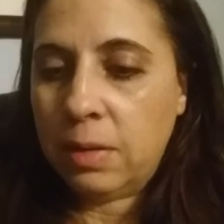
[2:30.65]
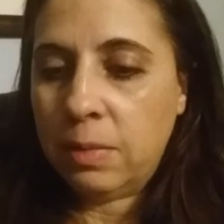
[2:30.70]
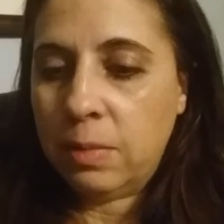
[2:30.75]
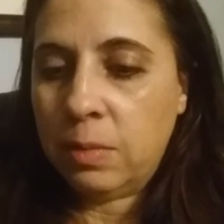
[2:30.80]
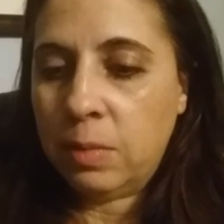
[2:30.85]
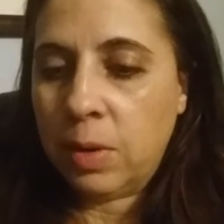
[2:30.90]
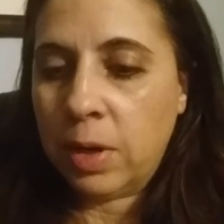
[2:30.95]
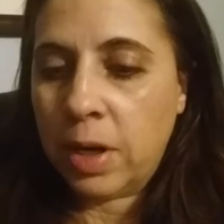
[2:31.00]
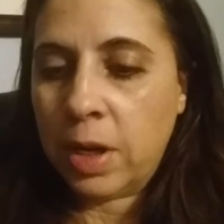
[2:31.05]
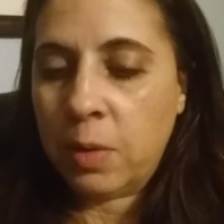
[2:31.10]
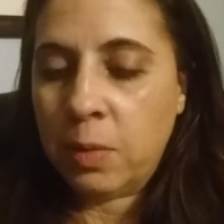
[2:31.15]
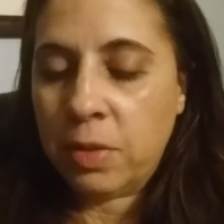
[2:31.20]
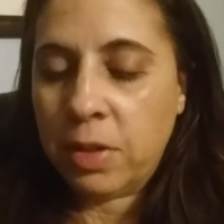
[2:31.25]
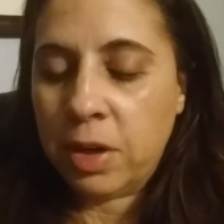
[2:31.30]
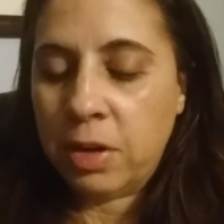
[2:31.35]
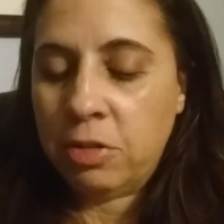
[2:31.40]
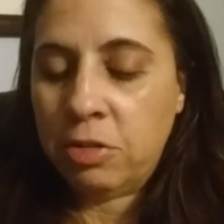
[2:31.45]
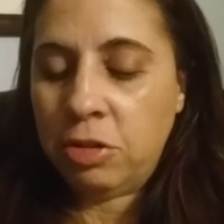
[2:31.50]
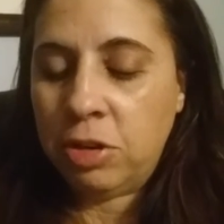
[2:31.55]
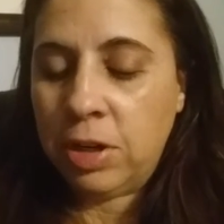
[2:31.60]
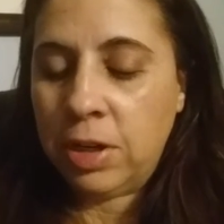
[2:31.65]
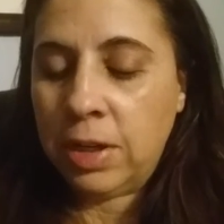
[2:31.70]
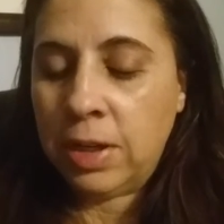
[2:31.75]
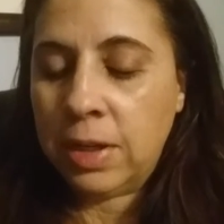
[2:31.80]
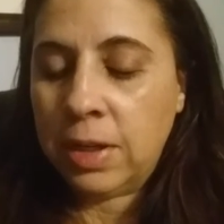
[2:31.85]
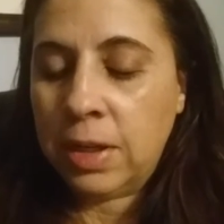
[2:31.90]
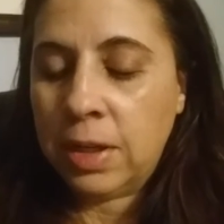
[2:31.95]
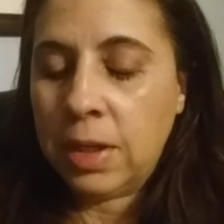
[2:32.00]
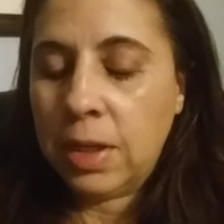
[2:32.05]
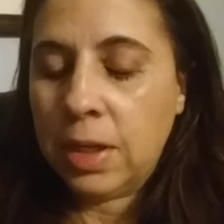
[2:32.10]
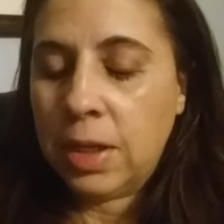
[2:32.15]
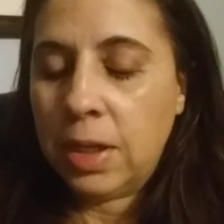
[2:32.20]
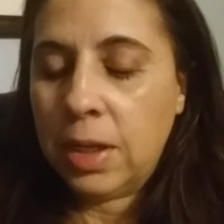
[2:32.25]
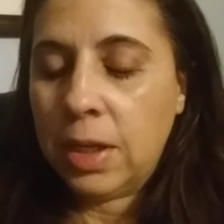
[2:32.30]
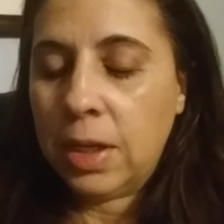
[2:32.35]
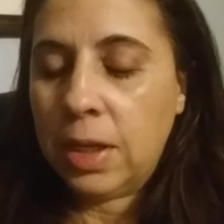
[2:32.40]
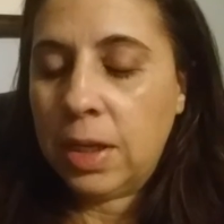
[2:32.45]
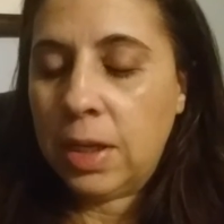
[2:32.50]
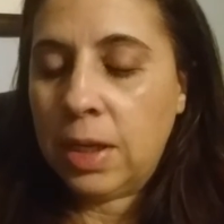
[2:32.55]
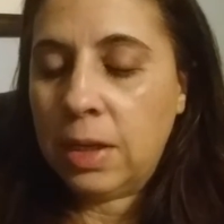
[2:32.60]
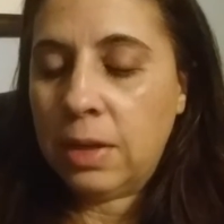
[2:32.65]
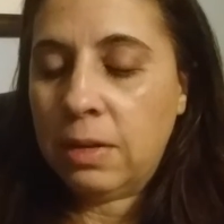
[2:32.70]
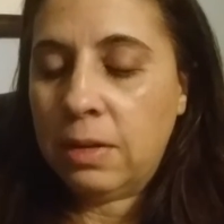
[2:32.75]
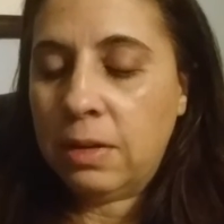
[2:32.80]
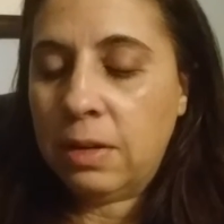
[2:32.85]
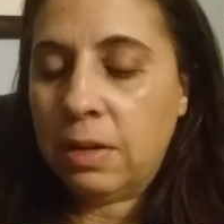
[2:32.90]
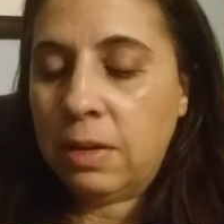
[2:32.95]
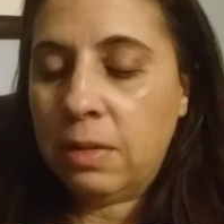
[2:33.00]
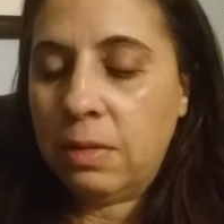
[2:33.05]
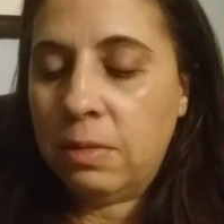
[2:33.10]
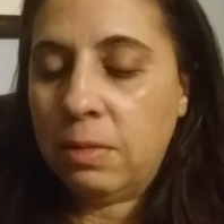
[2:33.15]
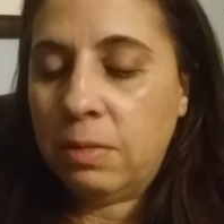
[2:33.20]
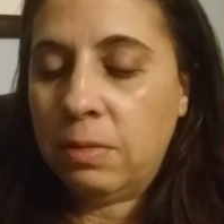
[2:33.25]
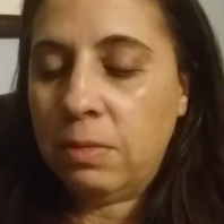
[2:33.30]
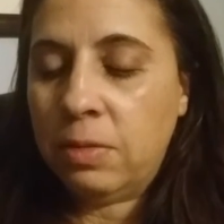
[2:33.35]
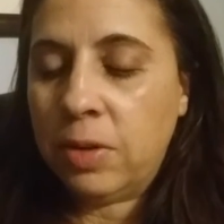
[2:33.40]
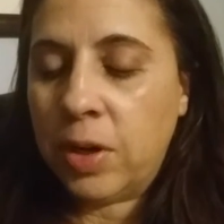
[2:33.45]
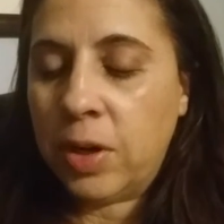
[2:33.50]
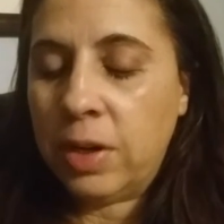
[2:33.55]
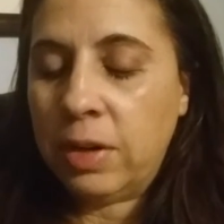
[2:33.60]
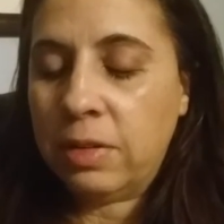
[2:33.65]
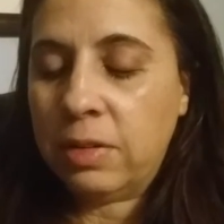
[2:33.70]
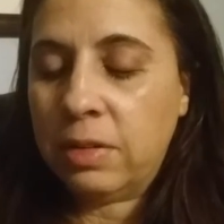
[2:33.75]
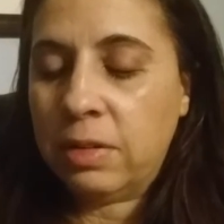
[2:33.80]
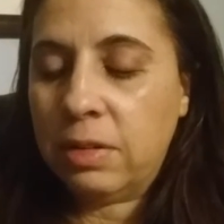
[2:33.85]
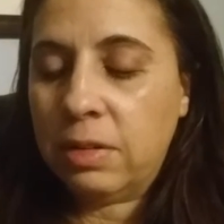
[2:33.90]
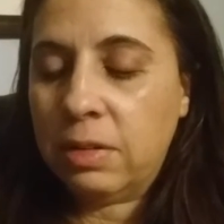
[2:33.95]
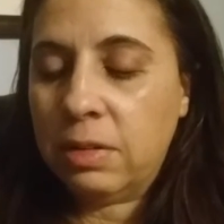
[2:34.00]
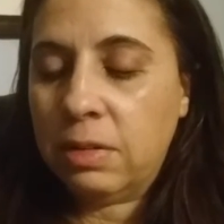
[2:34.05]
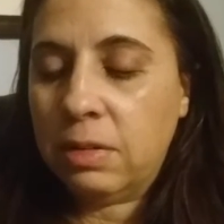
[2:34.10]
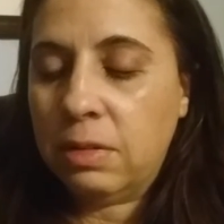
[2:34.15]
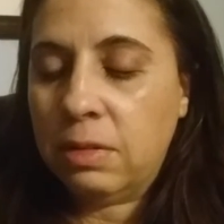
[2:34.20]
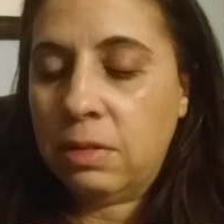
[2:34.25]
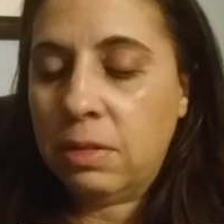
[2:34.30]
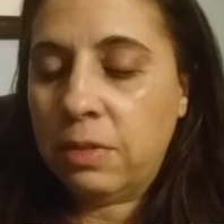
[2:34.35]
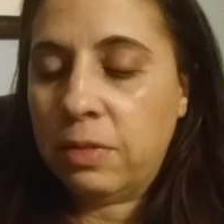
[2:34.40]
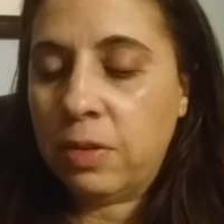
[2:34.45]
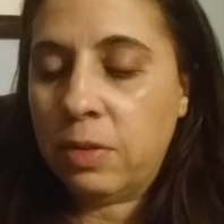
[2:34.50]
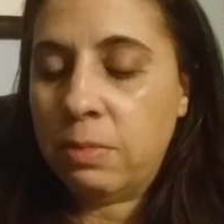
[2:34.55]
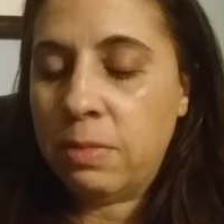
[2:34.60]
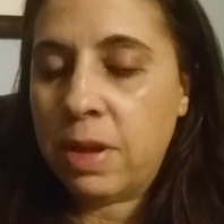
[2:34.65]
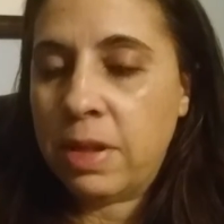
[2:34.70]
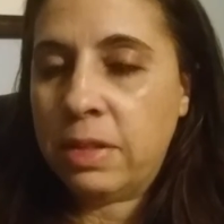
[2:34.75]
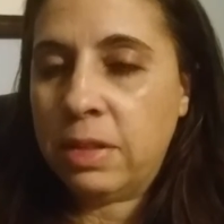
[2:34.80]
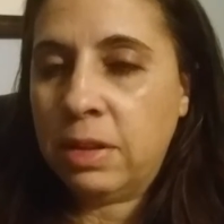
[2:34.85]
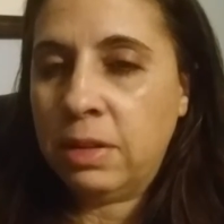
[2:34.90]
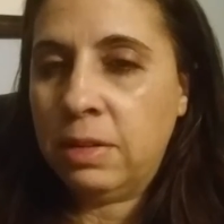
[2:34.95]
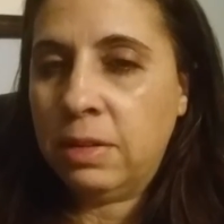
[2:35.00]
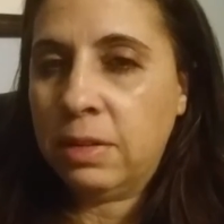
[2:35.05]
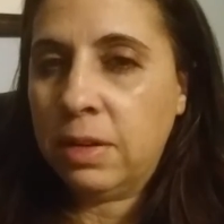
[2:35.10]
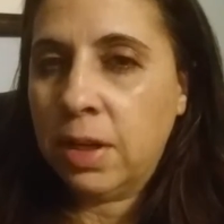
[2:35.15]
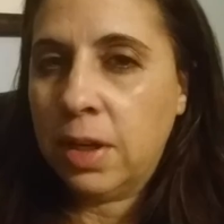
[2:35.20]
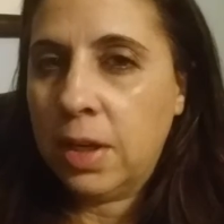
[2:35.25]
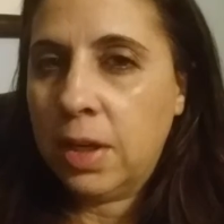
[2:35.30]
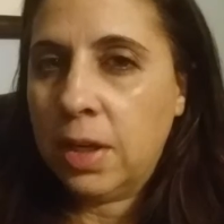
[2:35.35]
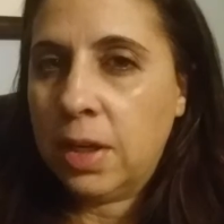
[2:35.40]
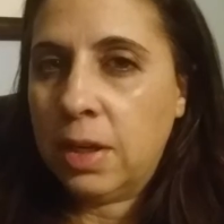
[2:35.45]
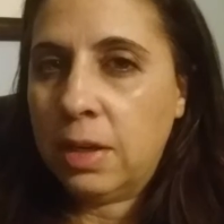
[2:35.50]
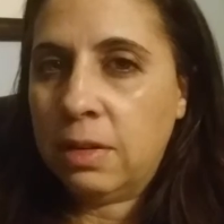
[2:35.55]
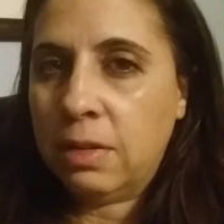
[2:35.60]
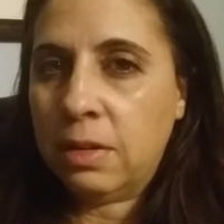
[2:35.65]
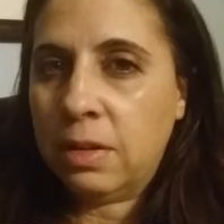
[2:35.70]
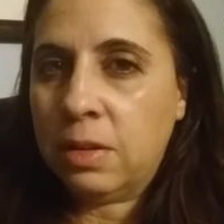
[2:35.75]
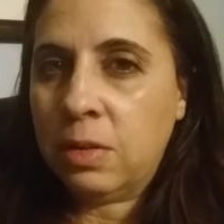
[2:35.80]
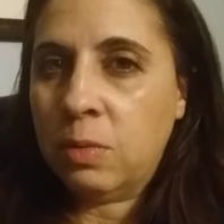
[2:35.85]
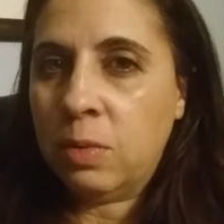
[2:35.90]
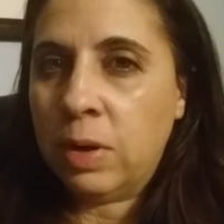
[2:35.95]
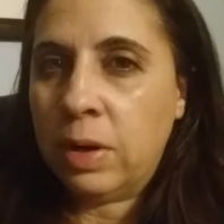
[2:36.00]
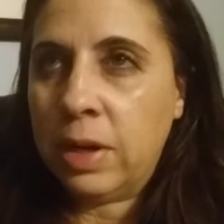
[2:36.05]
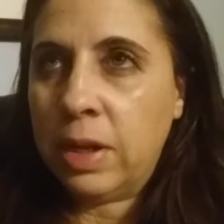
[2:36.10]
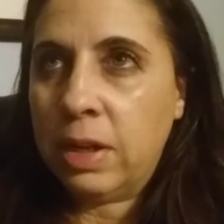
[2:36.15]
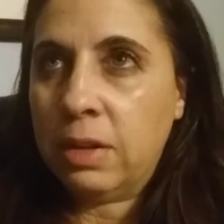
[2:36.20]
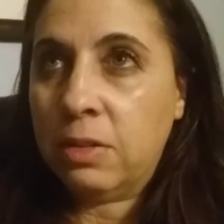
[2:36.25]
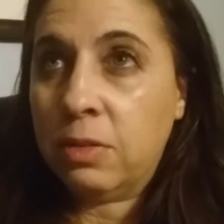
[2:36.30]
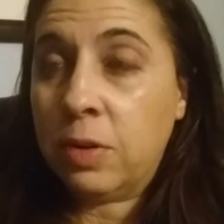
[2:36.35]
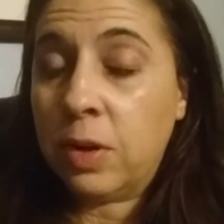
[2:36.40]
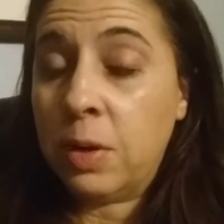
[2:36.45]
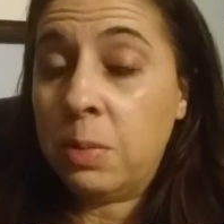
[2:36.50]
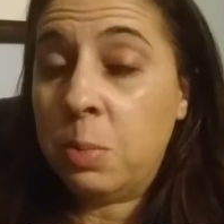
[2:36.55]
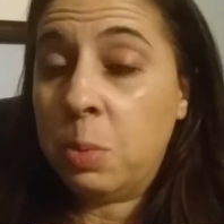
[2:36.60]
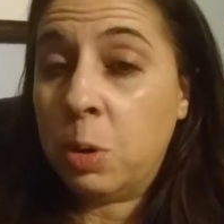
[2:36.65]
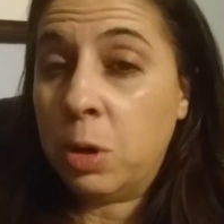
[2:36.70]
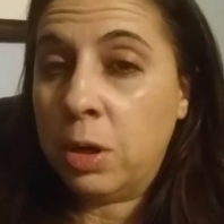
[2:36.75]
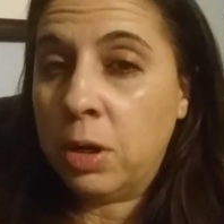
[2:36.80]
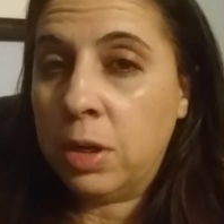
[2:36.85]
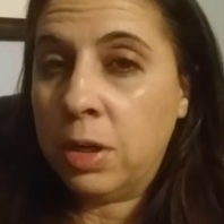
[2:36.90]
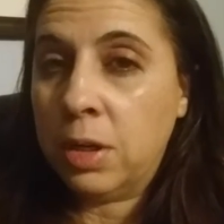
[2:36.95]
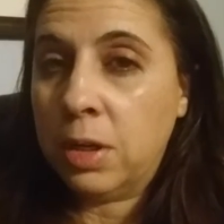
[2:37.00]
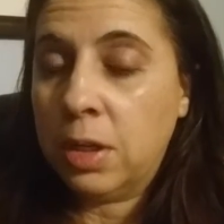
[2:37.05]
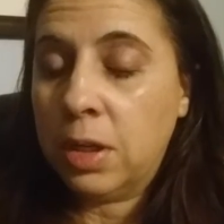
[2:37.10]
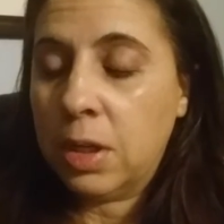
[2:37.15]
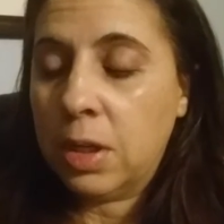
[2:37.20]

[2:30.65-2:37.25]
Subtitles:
working with energy and various different methods, is that the wording is very important.